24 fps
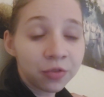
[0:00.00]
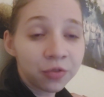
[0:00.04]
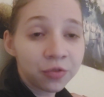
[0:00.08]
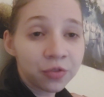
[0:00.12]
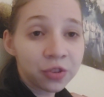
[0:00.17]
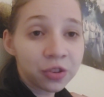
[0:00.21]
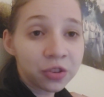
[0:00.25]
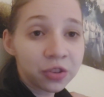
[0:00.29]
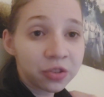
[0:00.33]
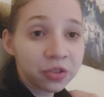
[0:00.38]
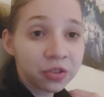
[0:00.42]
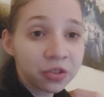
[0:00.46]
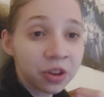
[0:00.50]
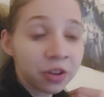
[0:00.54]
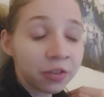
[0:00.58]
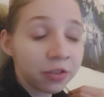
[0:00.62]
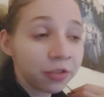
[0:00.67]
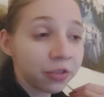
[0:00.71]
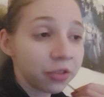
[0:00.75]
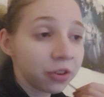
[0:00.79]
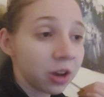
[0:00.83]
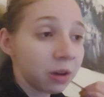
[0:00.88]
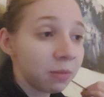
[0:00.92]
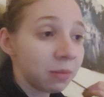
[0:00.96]

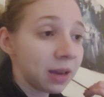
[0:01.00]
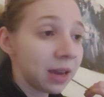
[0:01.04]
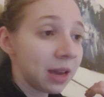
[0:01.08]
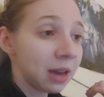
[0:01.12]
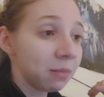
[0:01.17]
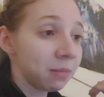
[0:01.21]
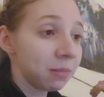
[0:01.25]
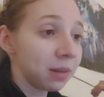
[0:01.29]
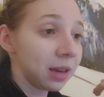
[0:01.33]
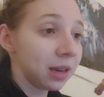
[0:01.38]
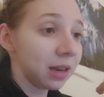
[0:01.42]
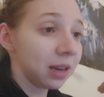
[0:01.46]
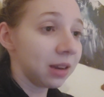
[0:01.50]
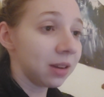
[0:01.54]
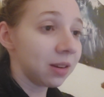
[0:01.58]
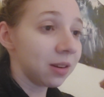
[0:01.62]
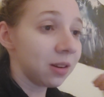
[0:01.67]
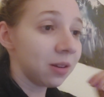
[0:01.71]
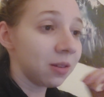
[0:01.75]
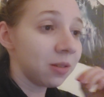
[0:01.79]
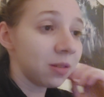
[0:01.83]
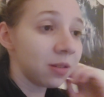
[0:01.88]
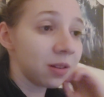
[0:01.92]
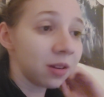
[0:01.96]
stuff coming at me,
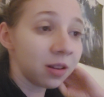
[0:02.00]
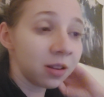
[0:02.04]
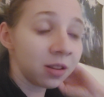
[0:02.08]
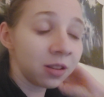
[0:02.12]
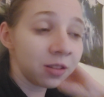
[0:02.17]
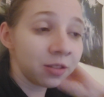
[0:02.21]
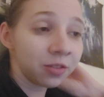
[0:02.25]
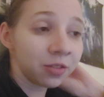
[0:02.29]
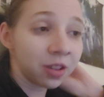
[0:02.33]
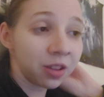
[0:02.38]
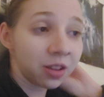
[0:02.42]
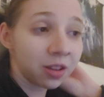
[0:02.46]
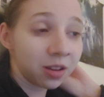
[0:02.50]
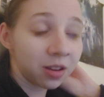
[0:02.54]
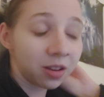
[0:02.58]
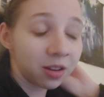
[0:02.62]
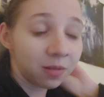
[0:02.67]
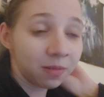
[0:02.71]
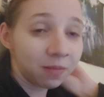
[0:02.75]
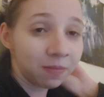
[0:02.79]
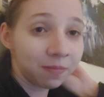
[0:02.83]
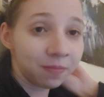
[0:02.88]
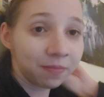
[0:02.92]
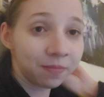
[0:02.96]
all of
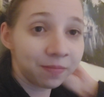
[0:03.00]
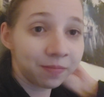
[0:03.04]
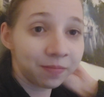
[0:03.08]
the